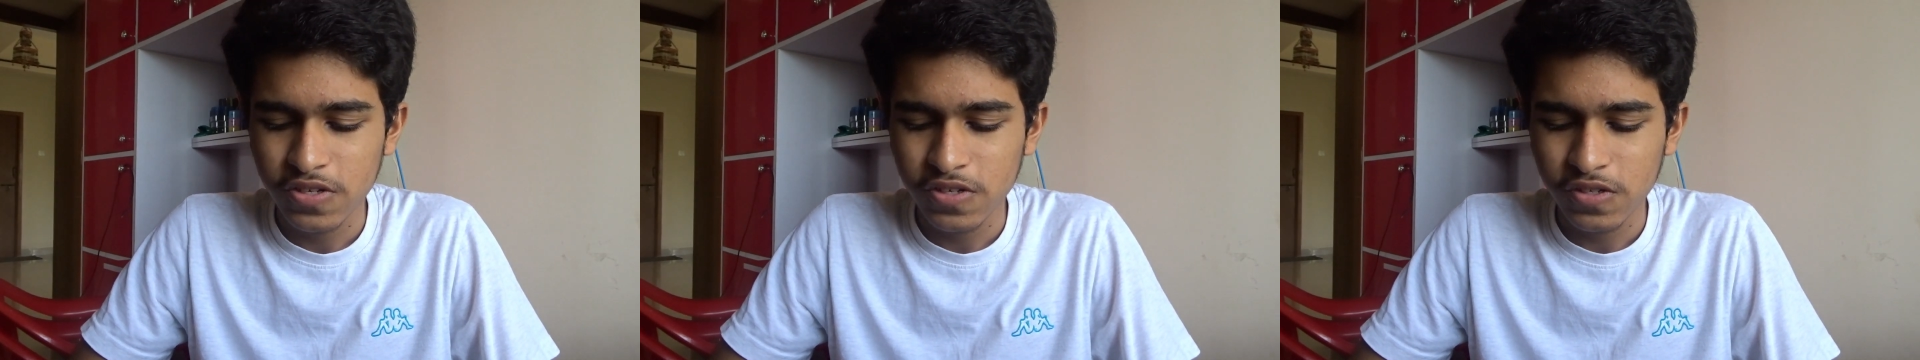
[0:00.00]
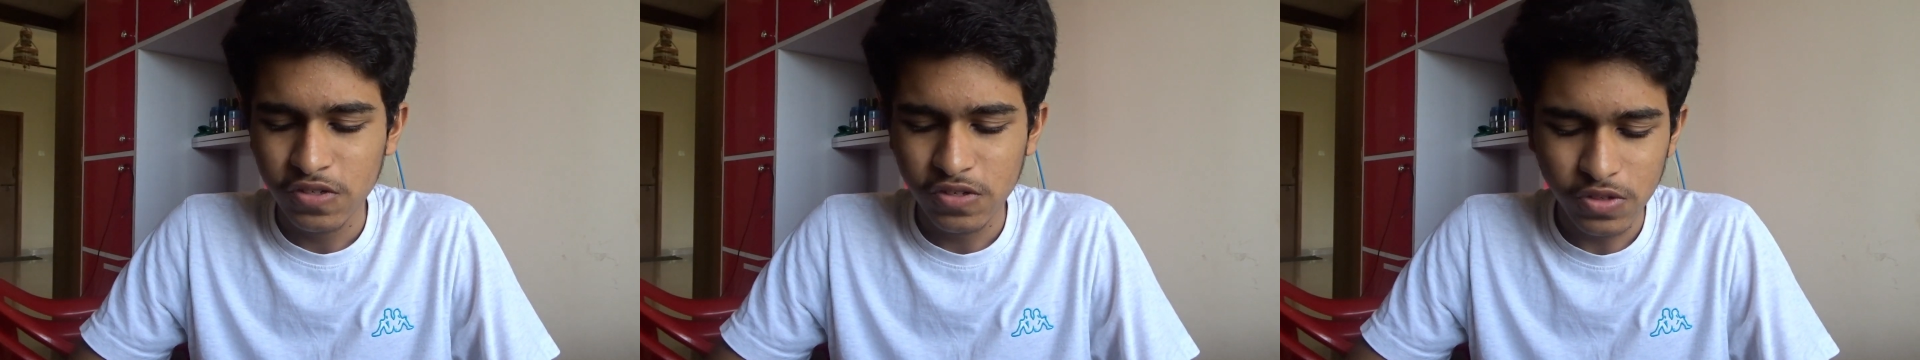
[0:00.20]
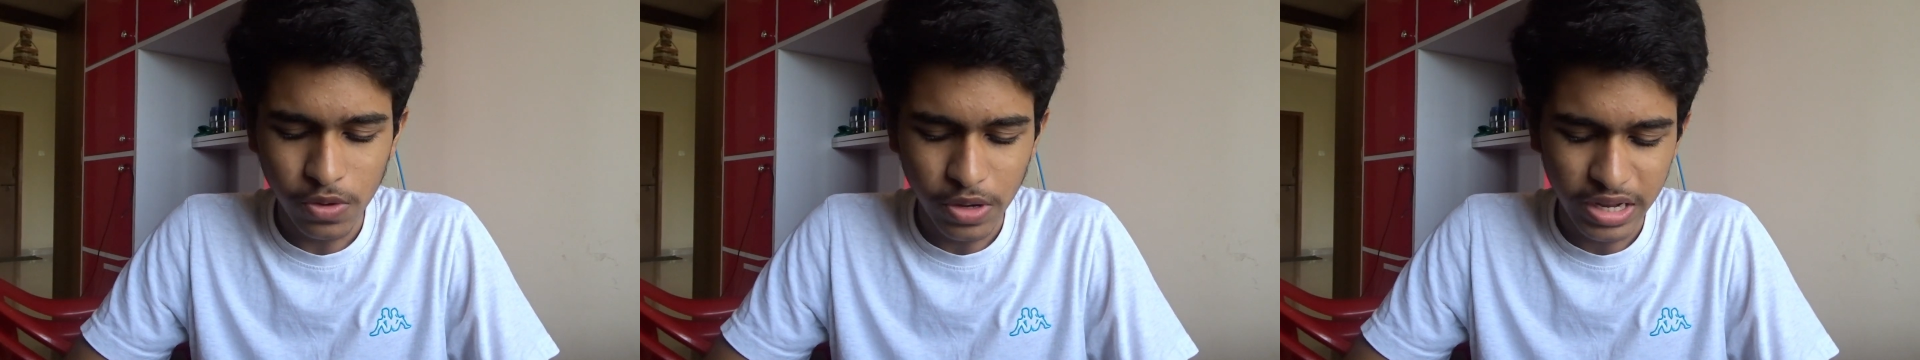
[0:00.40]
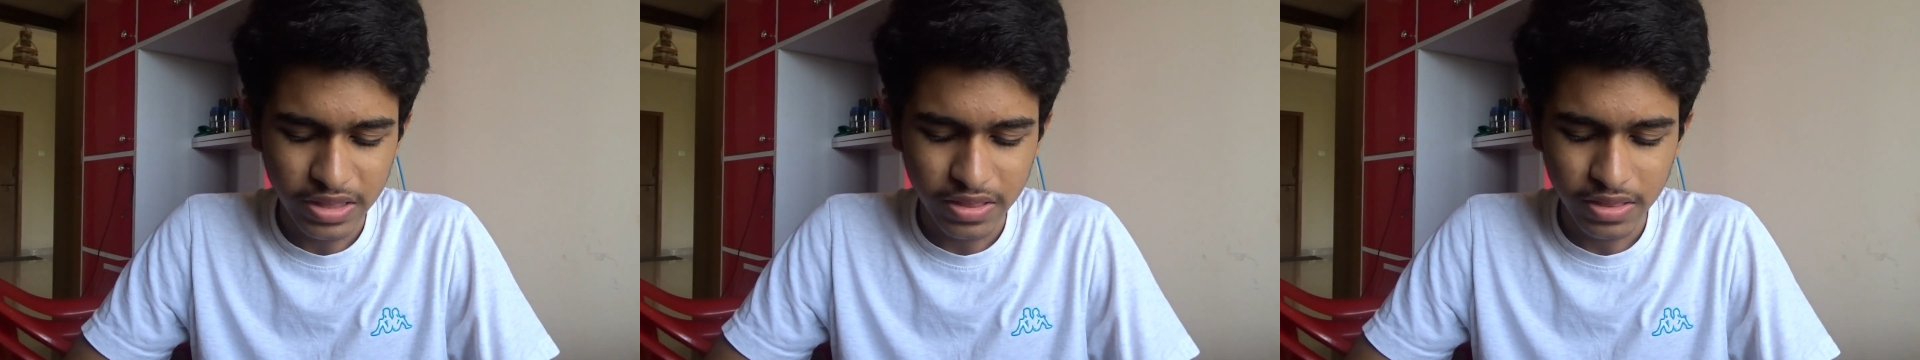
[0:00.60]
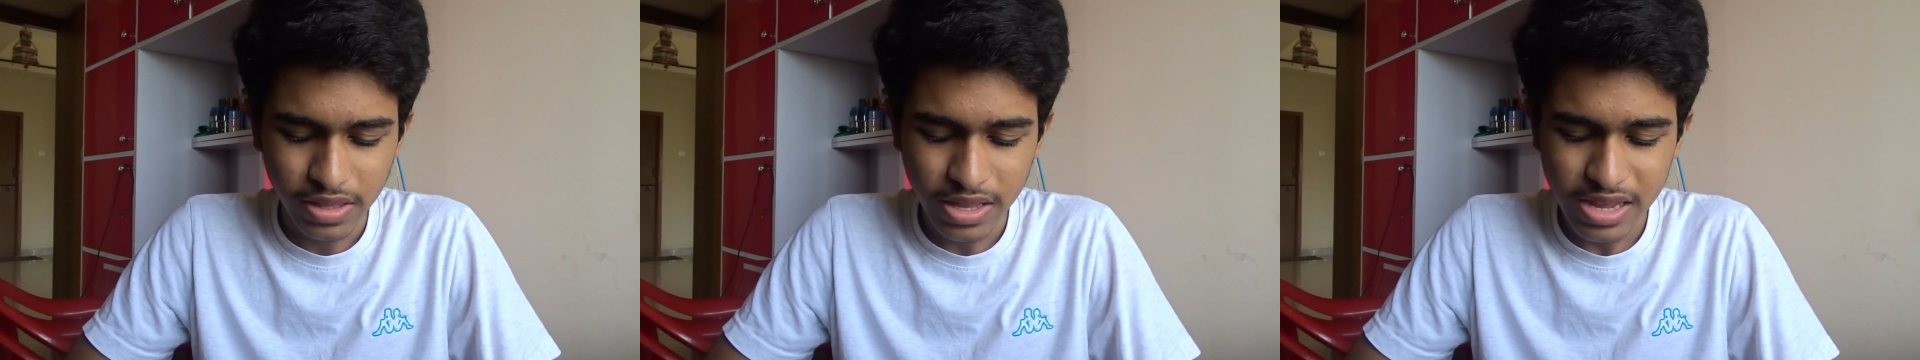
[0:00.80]
So I
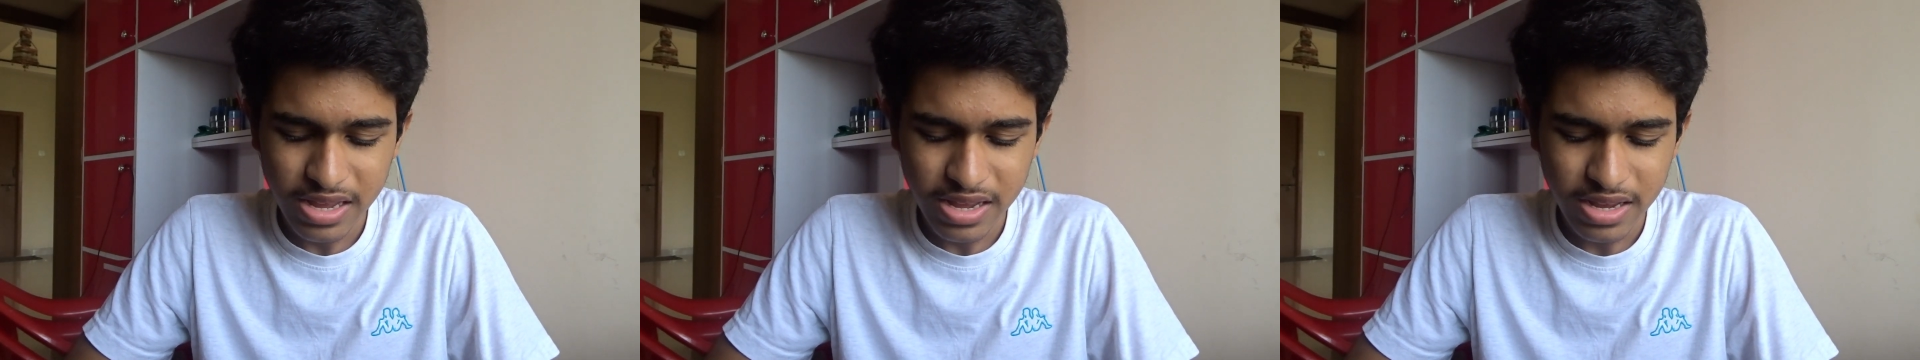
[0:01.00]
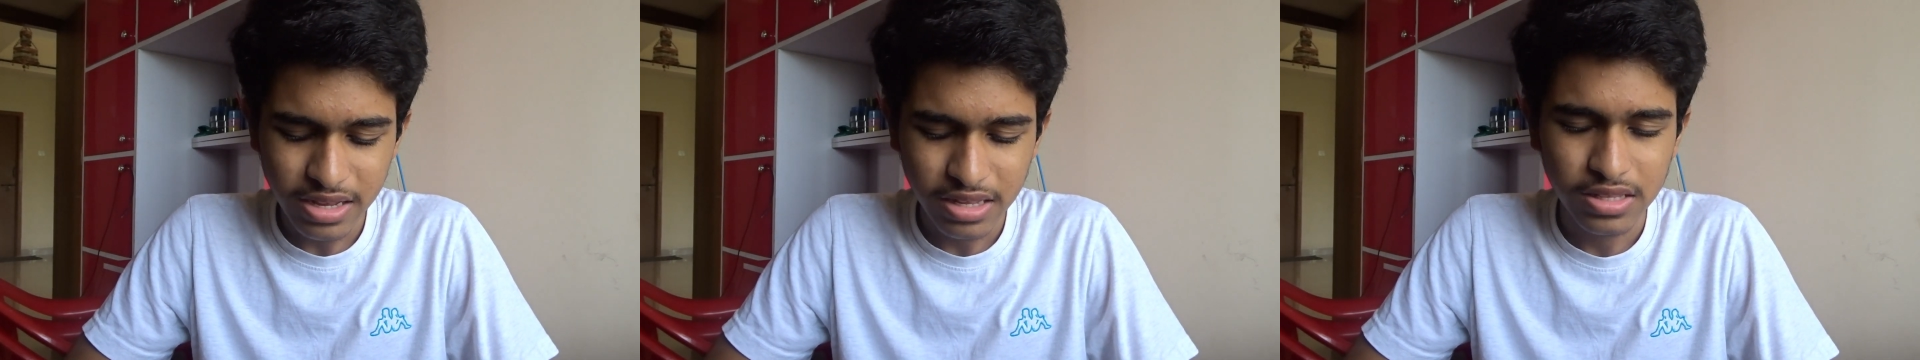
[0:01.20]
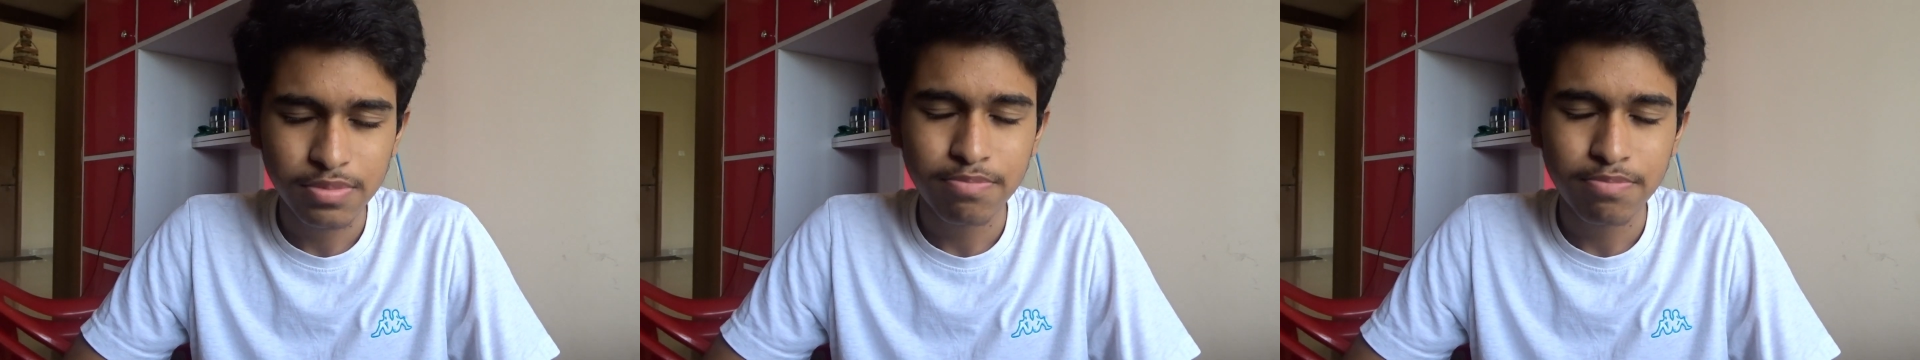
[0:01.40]
think it's